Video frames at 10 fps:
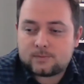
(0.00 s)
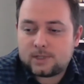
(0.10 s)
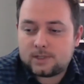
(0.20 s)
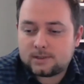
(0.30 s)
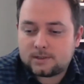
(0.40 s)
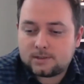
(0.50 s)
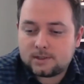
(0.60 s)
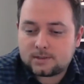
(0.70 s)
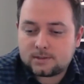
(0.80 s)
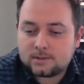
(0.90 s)
But it
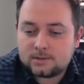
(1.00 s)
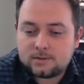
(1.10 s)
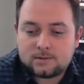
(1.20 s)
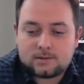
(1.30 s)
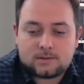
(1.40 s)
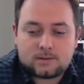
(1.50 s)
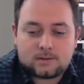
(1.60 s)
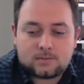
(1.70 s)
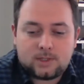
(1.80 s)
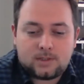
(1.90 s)
doesn't
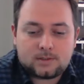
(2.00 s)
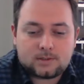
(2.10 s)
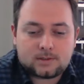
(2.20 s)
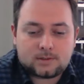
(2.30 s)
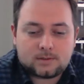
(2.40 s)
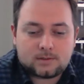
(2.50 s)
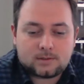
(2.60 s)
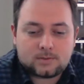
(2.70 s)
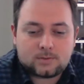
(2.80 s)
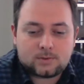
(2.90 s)
mean that
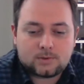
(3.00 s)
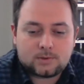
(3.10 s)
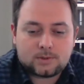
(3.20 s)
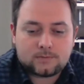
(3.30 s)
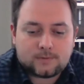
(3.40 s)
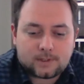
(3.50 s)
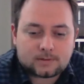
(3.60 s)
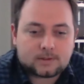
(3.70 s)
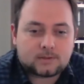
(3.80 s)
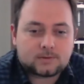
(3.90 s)
it will
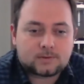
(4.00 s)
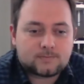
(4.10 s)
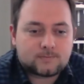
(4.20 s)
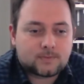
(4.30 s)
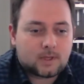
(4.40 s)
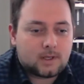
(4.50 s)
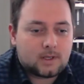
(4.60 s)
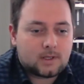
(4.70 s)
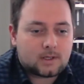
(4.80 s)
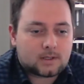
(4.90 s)
affect our
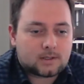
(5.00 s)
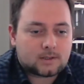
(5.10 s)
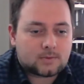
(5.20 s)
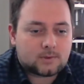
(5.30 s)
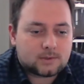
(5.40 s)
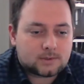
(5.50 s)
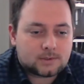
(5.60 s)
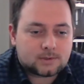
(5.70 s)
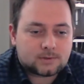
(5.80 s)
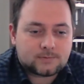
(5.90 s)

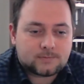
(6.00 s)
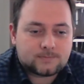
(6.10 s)
quality of